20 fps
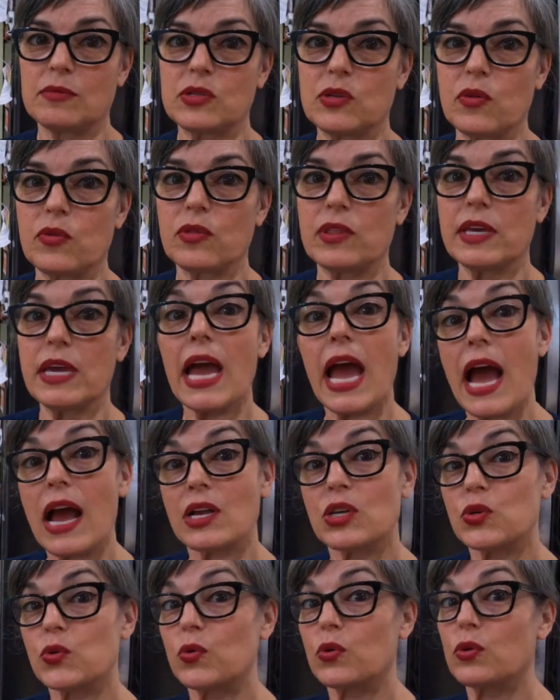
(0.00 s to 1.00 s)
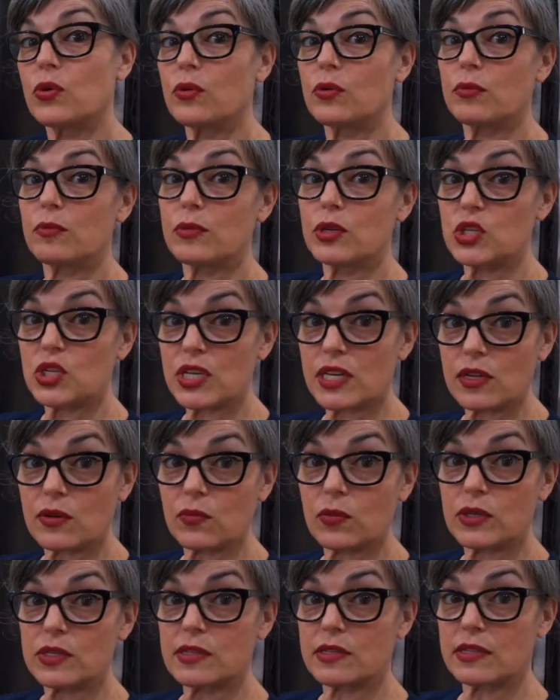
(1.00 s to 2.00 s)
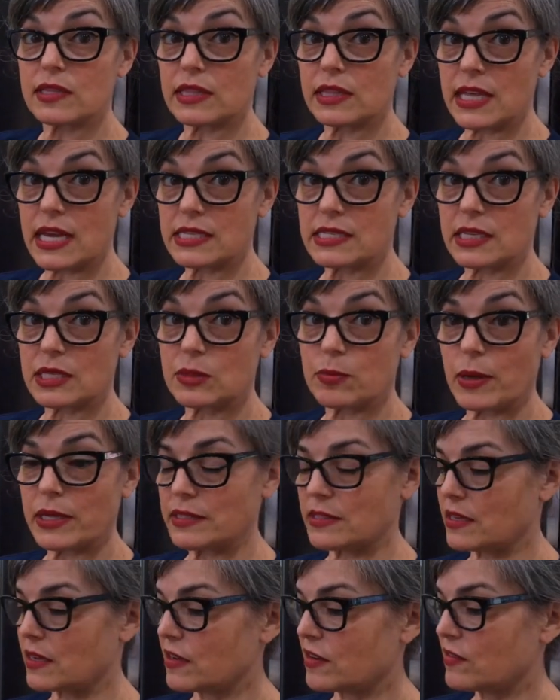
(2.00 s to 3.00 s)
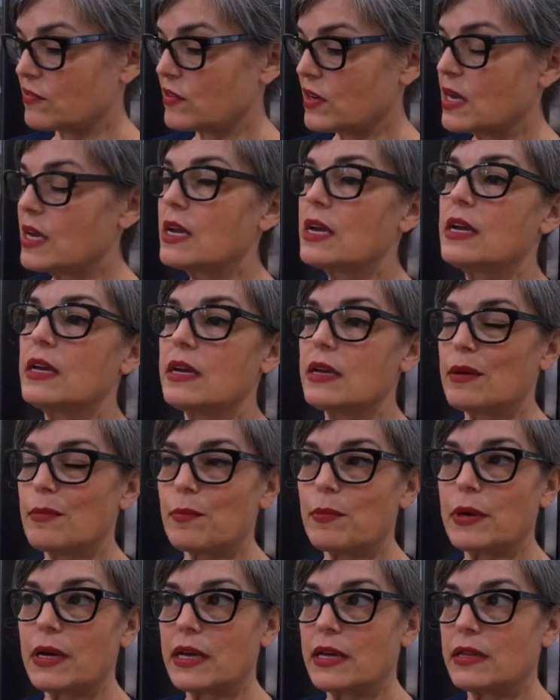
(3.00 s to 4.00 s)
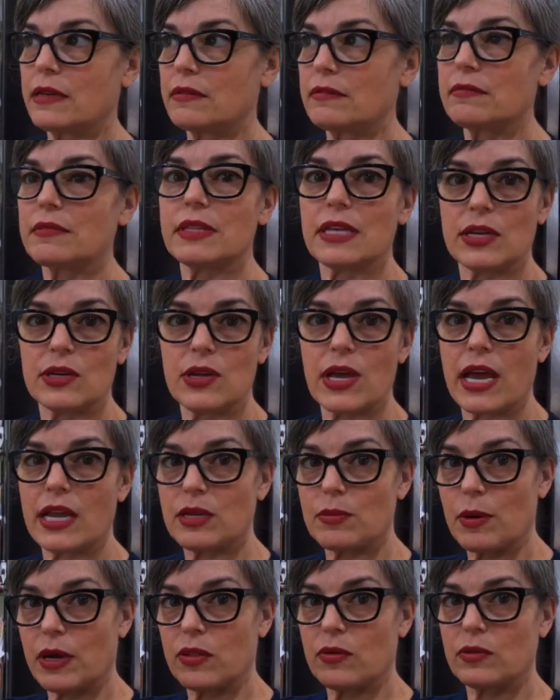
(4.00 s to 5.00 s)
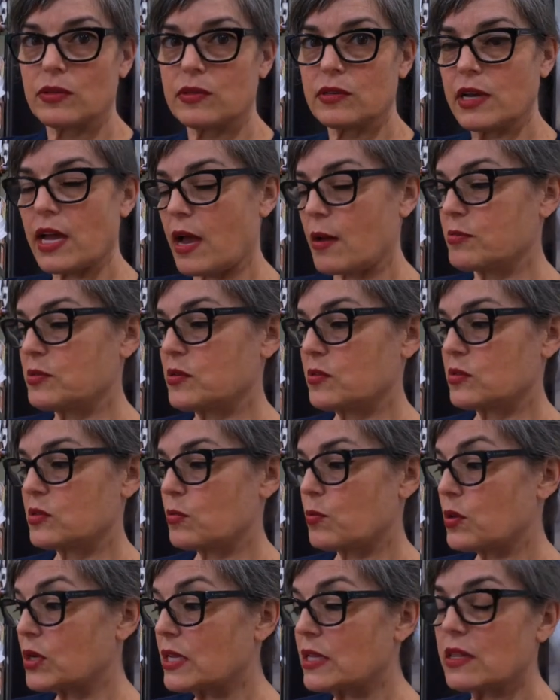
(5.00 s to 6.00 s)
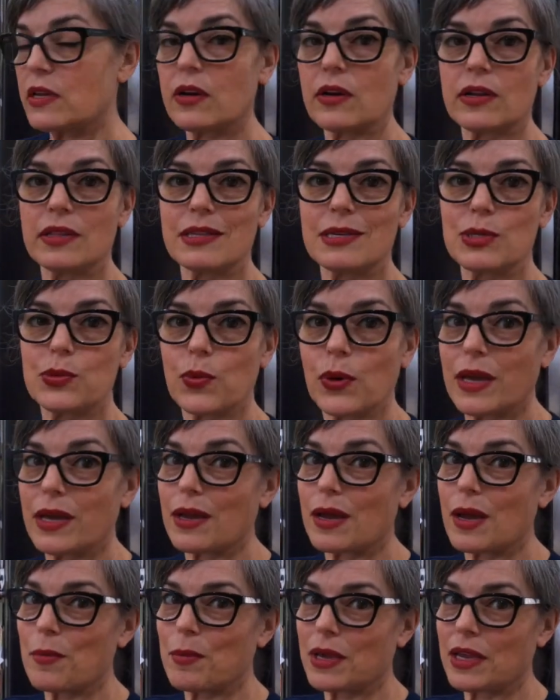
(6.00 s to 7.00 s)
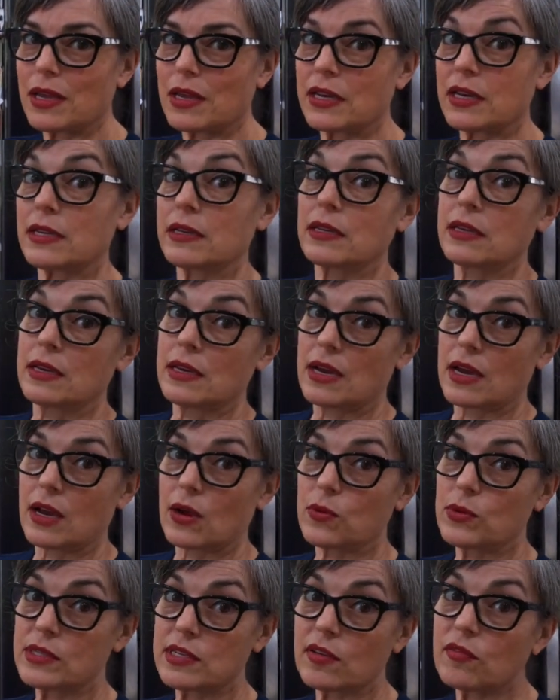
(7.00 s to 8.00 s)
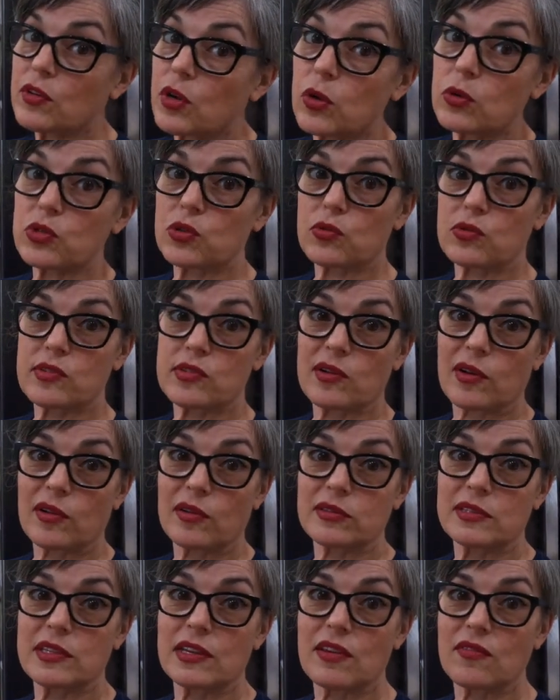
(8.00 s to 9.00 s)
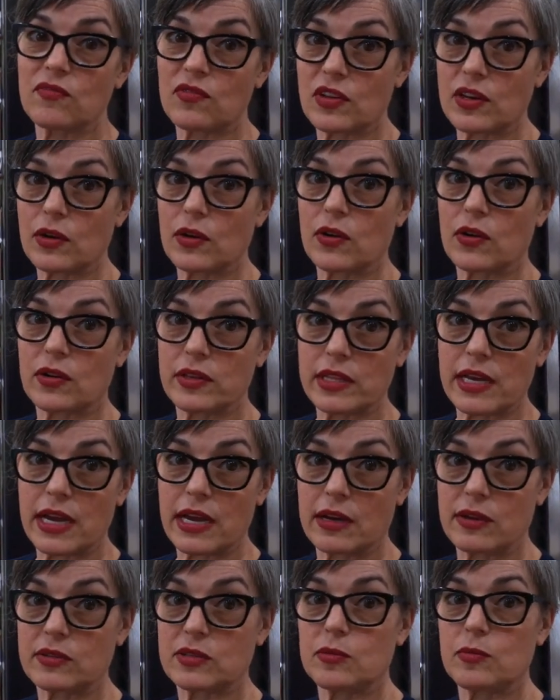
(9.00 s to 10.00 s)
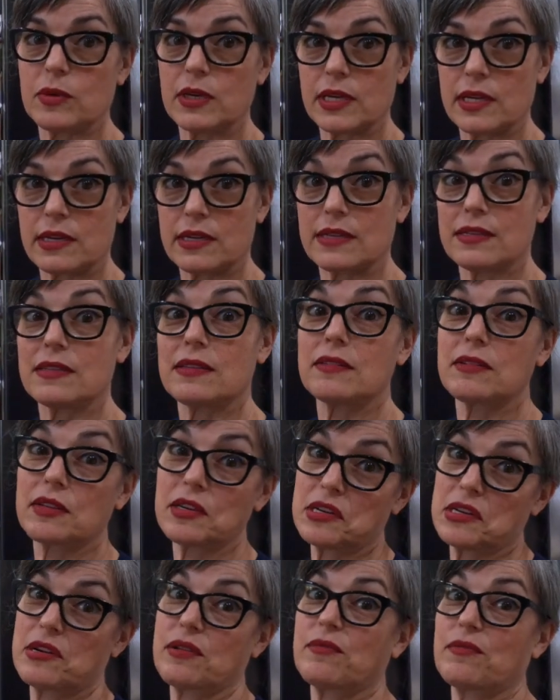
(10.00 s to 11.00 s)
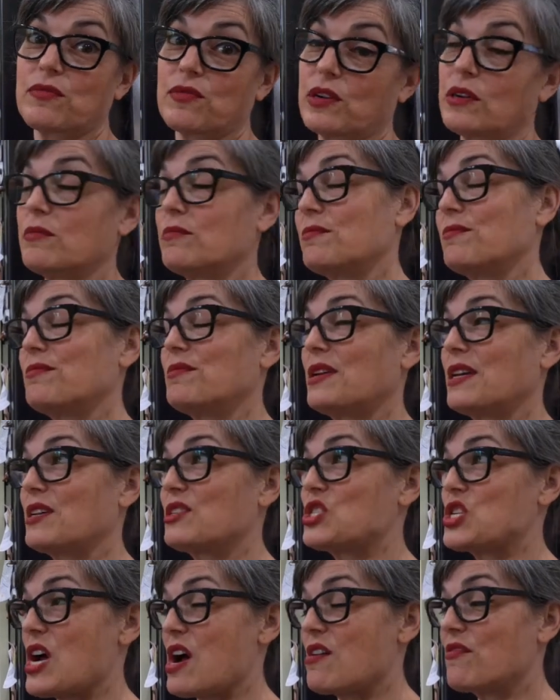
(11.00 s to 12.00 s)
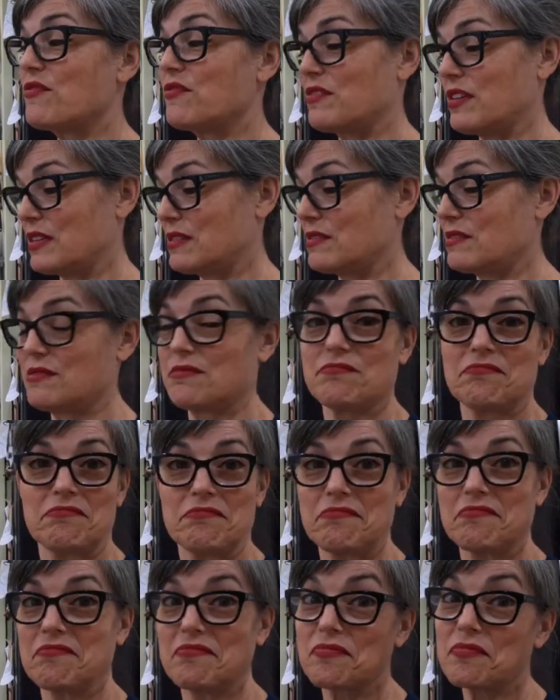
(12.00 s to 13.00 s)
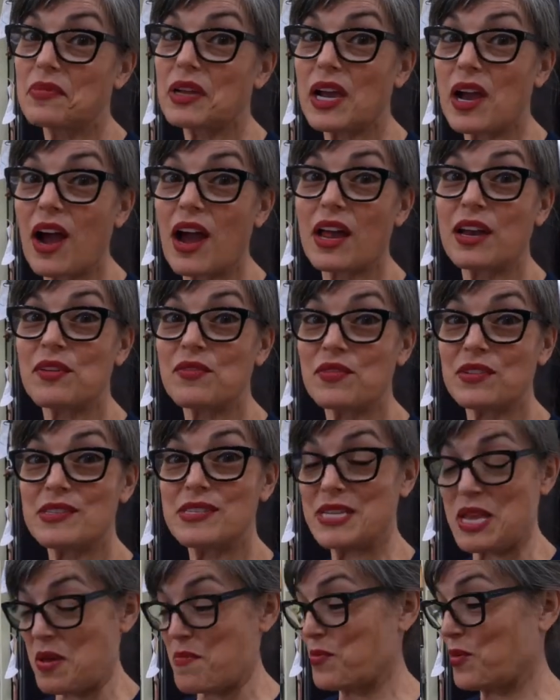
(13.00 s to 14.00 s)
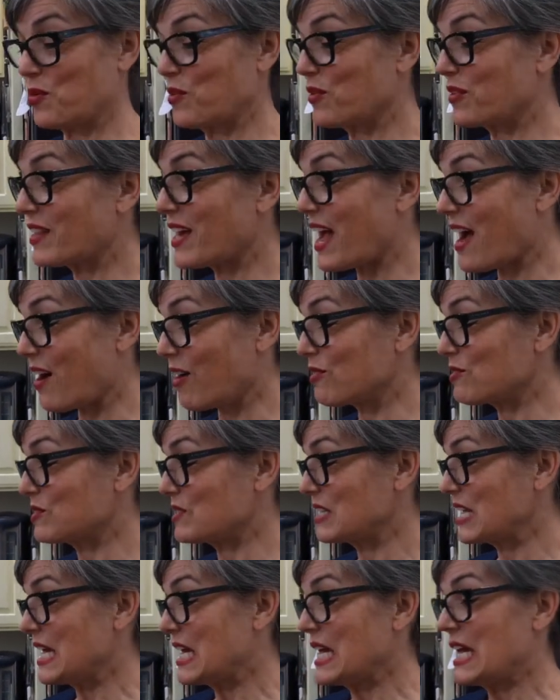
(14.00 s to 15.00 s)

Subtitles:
So the actual machine was less expensive, but then you had to buy their little capsules to put in there. And this way, I mean, I always have kosher salt and vinegar in the house because, you know, well, being a chef, that's kind of a staple in the house.